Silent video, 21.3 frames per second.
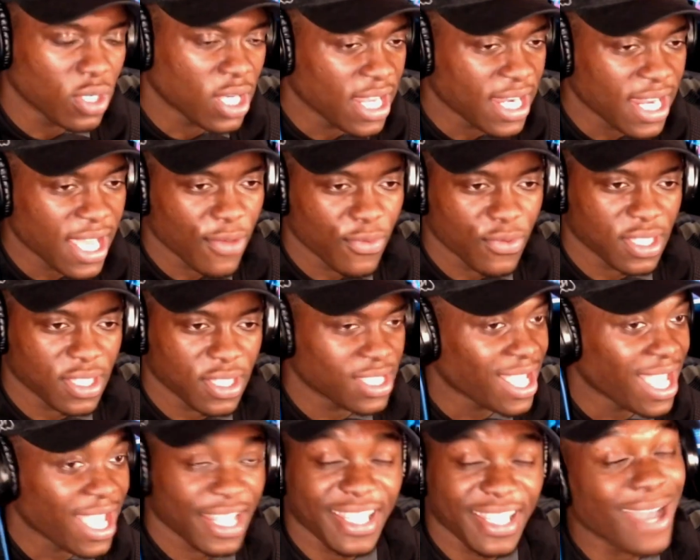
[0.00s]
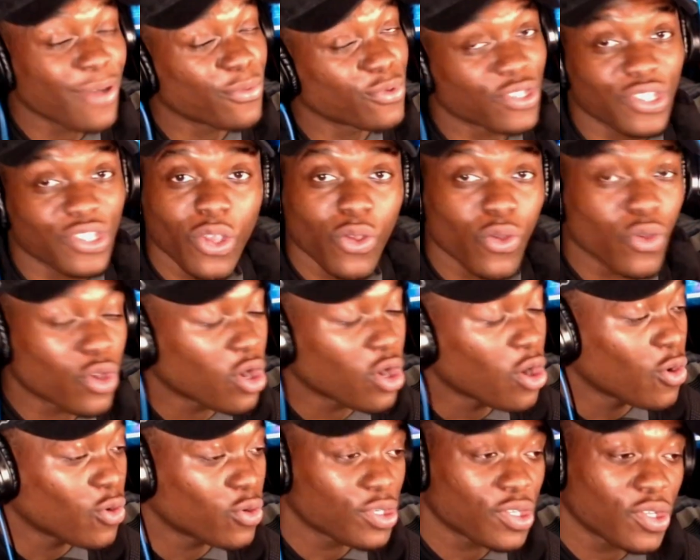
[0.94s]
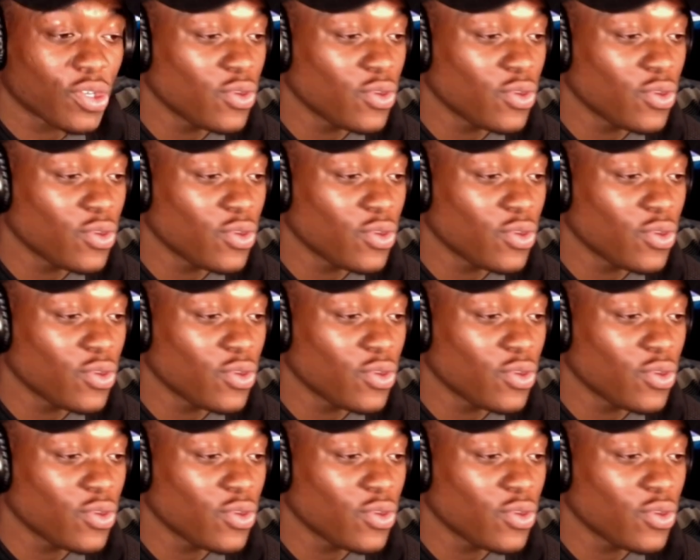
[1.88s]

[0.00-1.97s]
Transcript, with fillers: Like that was that that was so cold.